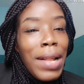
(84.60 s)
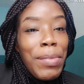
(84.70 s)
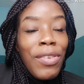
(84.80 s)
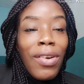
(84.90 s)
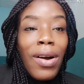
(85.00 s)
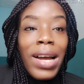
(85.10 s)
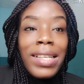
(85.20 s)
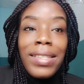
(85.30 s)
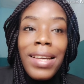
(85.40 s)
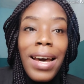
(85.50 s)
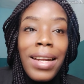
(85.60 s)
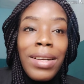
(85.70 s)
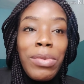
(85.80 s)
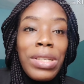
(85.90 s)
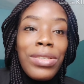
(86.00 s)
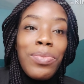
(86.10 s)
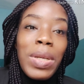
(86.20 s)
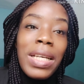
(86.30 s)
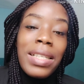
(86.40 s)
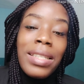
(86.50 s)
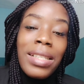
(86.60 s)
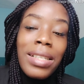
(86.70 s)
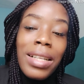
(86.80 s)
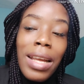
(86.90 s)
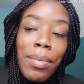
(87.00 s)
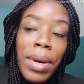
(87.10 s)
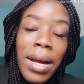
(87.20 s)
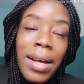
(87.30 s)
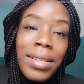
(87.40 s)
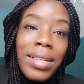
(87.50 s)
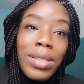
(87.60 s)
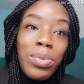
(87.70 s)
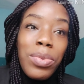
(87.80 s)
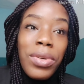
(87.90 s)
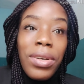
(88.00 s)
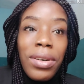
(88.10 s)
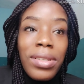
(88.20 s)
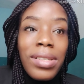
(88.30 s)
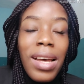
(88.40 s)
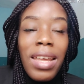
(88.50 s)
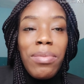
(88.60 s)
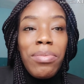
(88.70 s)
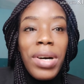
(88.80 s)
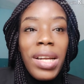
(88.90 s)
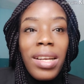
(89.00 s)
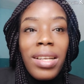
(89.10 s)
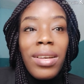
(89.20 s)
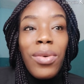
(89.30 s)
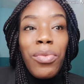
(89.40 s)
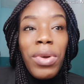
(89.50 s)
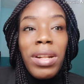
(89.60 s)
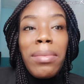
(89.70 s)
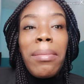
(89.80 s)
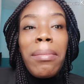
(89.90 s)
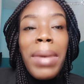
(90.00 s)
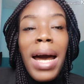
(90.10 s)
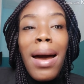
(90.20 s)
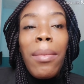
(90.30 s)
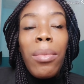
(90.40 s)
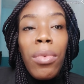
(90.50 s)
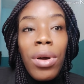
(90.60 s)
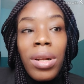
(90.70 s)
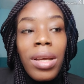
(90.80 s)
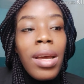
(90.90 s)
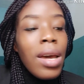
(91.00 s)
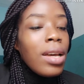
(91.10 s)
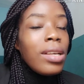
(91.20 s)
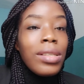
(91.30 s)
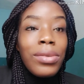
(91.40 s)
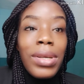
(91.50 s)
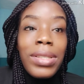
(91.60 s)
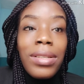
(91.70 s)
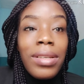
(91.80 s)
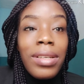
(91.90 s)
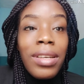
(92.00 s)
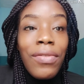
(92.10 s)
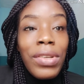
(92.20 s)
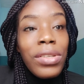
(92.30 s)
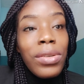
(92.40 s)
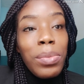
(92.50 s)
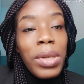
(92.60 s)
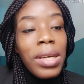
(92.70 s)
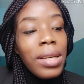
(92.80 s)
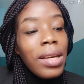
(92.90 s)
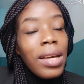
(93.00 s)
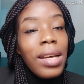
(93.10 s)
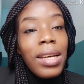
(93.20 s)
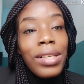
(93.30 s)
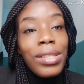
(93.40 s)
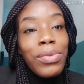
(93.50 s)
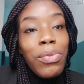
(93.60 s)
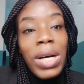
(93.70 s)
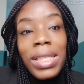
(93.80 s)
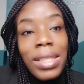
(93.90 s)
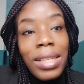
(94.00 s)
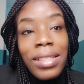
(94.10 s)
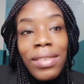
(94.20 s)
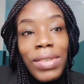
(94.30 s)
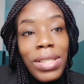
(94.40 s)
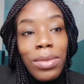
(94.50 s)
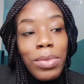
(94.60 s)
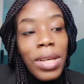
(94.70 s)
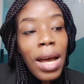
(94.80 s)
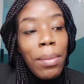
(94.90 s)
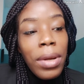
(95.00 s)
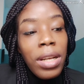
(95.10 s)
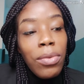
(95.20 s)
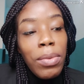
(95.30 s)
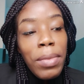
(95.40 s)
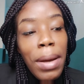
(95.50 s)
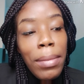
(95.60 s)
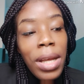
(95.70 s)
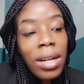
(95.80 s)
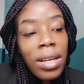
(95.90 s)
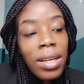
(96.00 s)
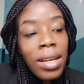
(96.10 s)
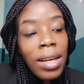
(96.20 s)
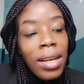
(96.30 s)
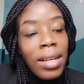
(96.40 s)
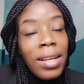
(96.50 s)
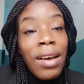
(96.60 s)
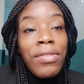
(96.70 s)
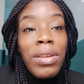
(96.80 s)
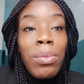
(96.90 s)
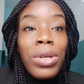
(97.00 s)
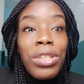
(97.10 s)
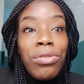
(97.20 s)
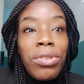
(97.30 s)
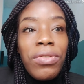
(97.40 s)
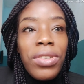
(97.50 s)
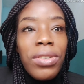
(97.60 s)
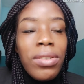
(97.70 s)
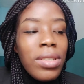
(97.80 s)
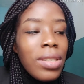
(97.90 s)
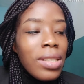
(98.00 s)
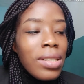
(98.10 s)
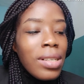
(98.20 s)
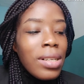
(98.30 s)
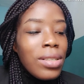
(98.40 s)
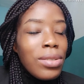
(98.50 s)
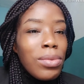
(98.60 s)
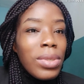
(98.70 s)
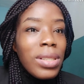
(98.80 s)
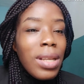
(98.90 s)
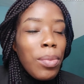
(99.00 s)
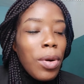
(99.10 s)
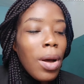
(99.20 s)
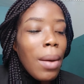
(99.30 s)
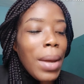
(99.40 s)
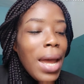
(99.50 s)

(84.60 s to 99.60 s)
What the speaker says: Before I start, I want to make a disclaimer: this product I bought it with my money. It wasn't given to me. I bought it with my money, and after much reviews, I decided to step up